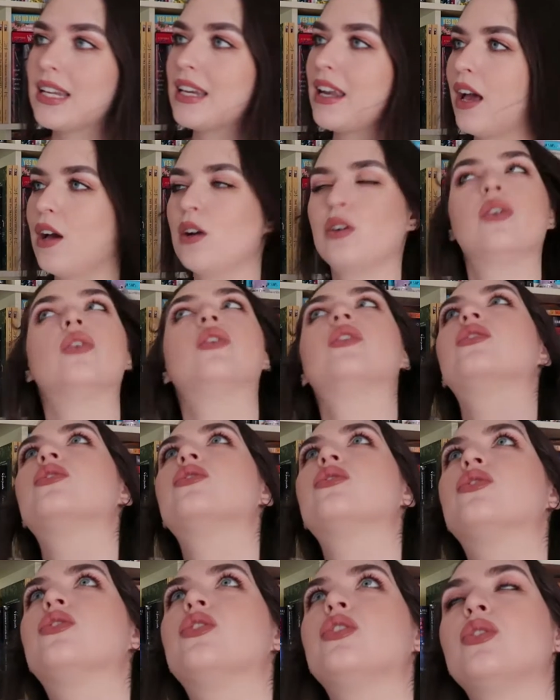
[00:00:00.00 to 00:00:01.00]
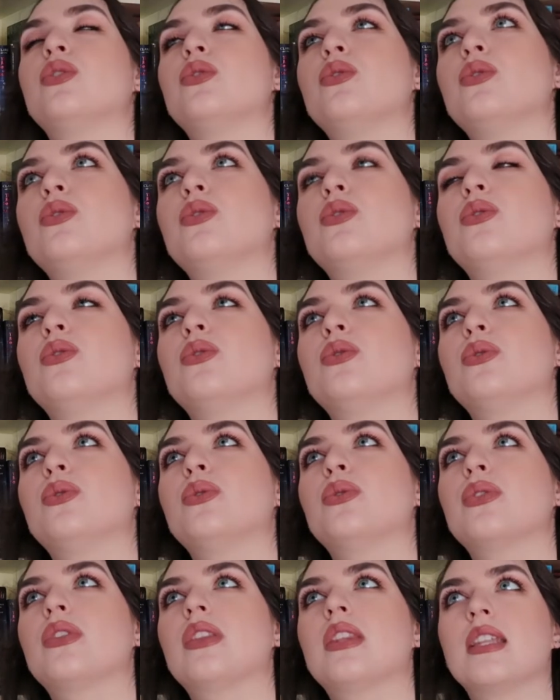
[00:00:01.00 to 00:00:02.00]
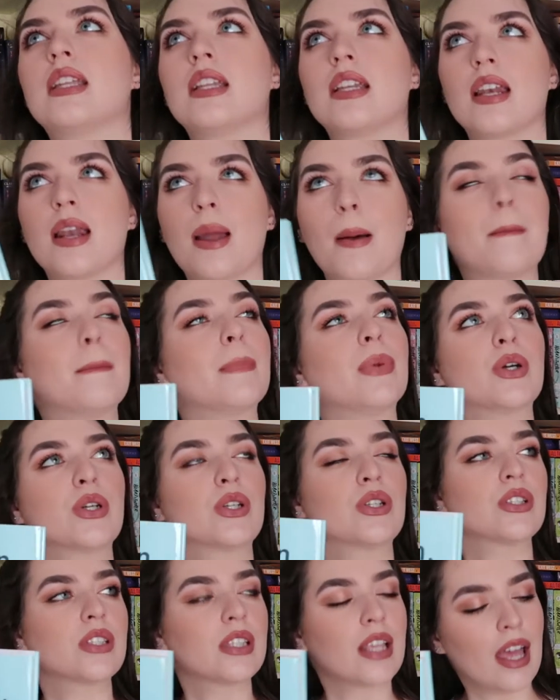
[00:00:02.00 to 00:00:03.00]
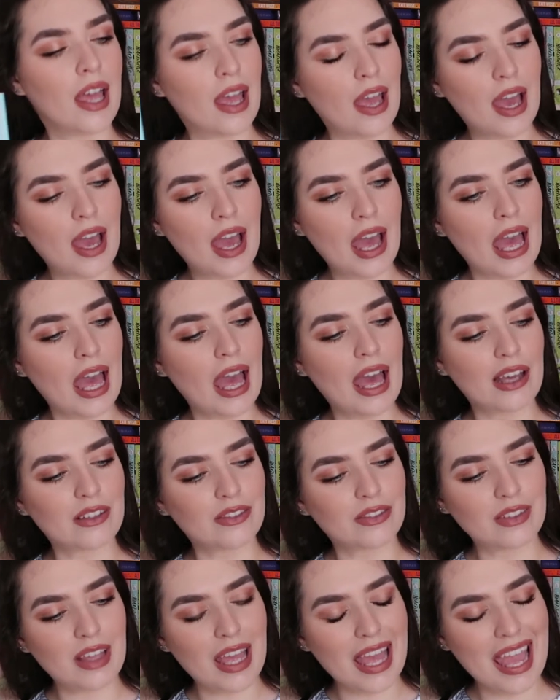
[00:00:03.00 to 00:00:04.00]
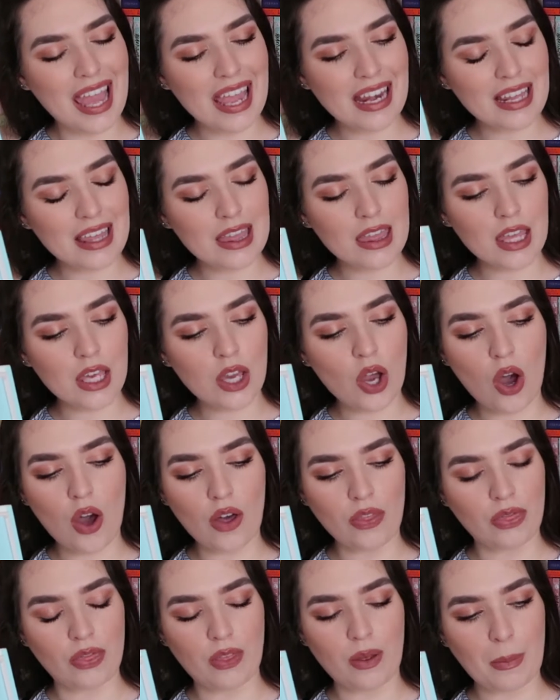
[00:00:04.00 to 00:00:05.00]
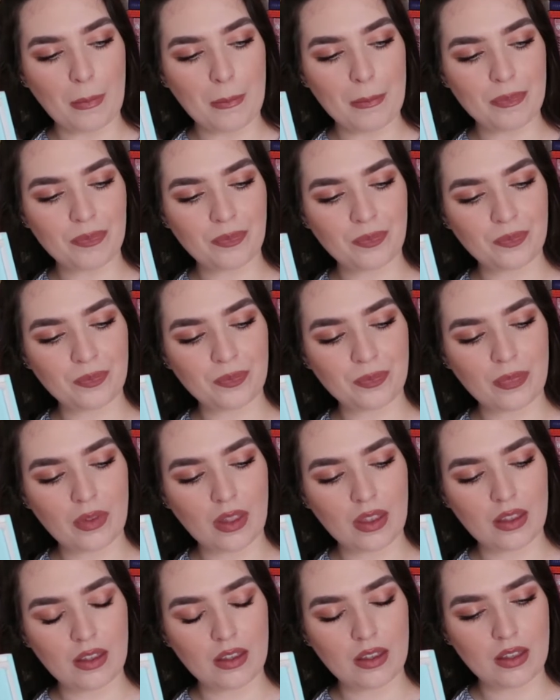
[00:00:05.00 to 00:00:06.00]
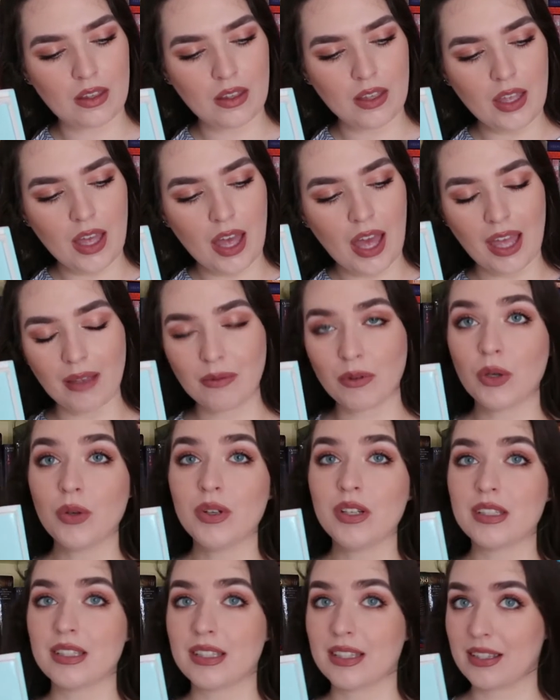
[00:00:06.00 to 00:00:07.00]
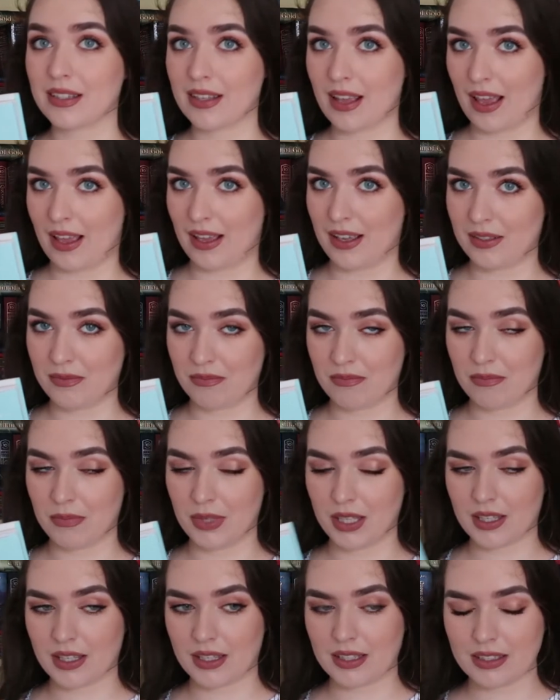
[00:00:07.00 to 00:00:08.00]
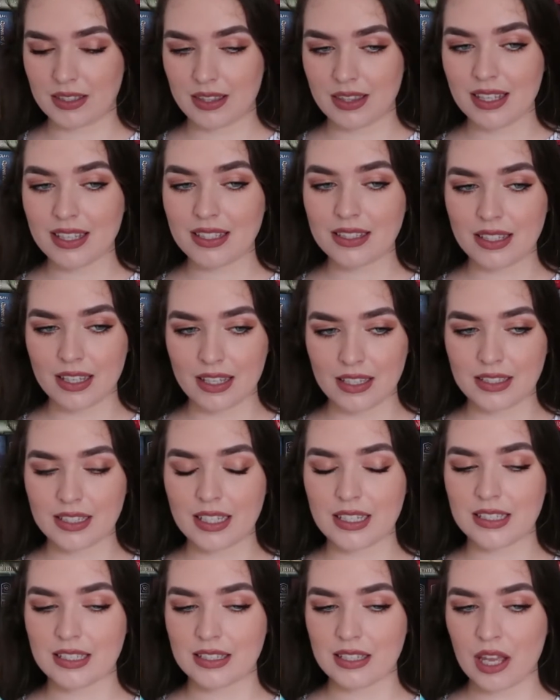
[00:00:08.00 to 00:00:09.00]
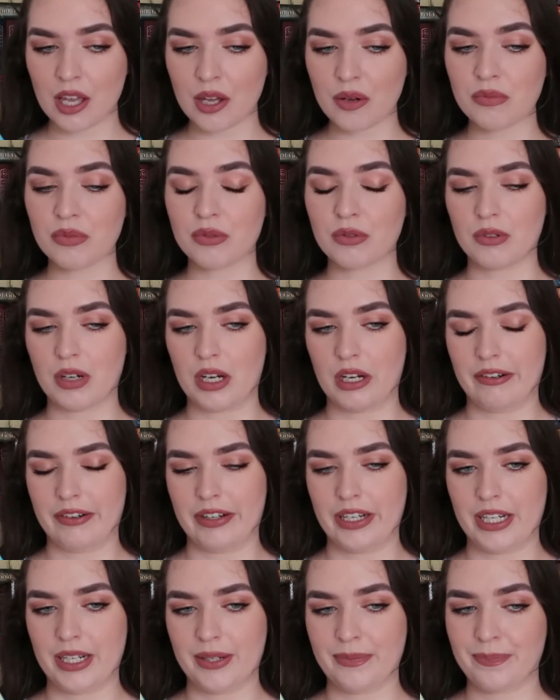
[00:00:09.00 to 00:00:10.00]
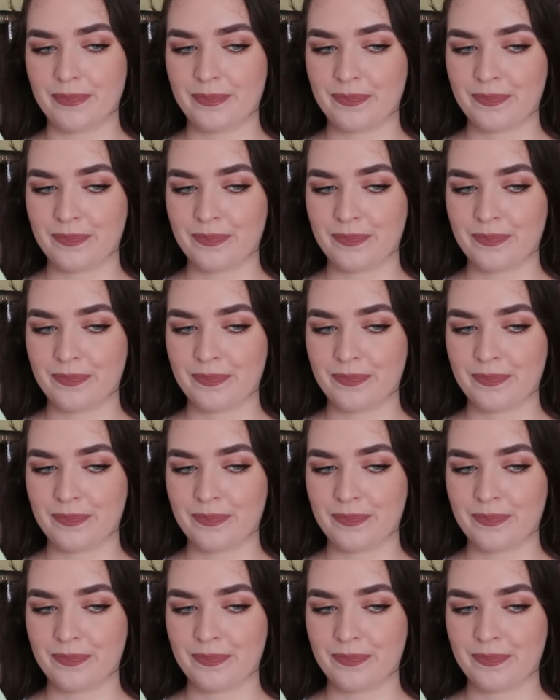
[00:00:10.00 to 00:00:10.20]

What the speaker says: Now, do the numbers have anything on them? I'm going to say, because this is contemporary,